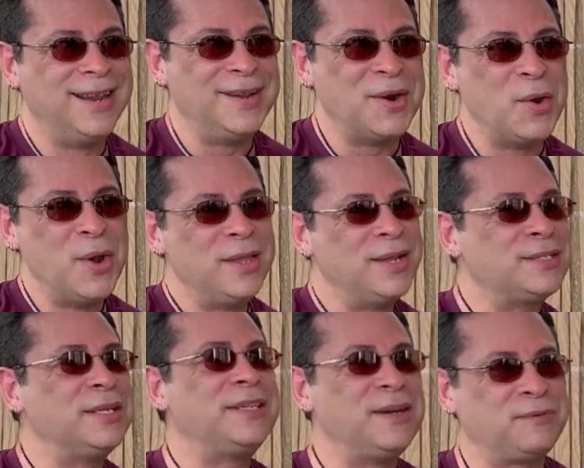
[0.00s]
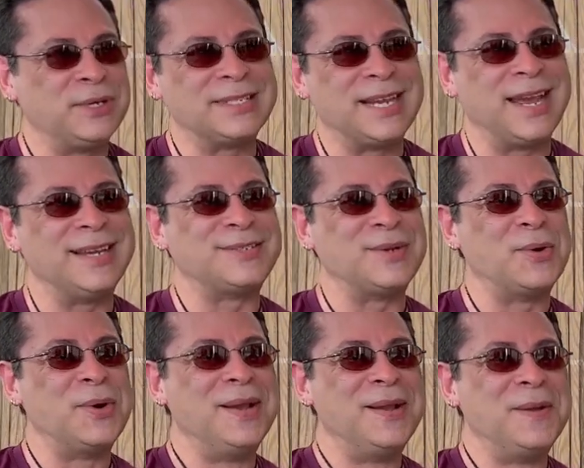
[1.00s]
Yeah. There's a difference, guys. So
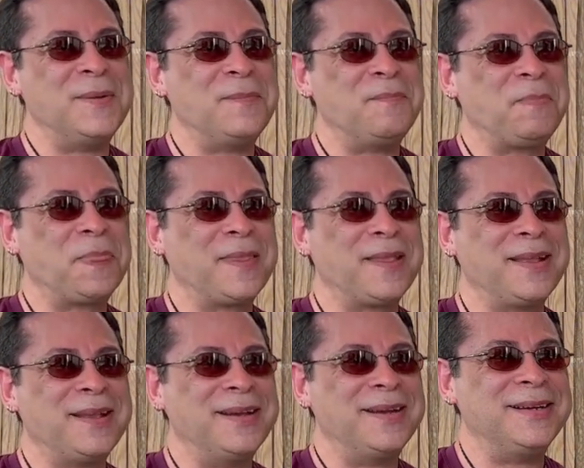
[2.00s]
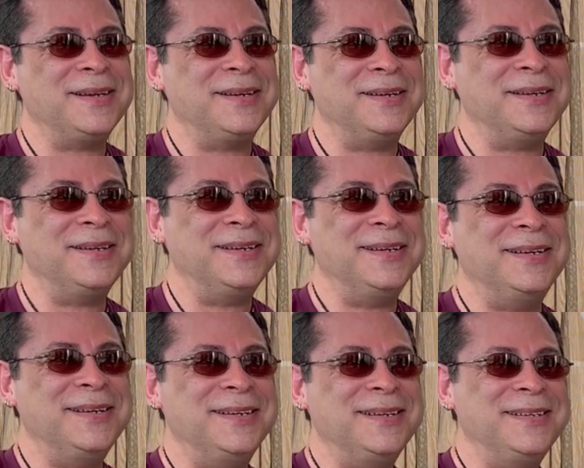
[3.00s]
some of them started to fight
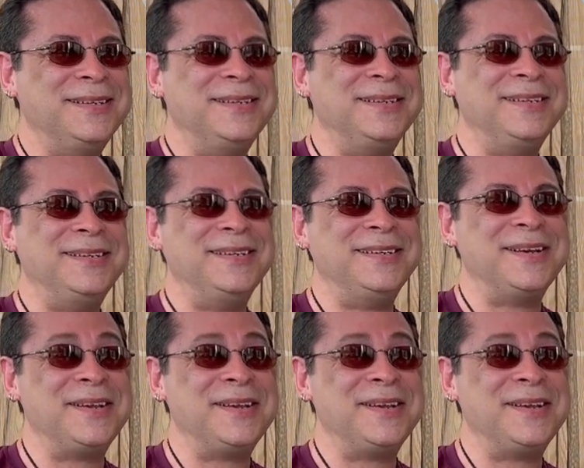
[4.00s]
before they started to walk.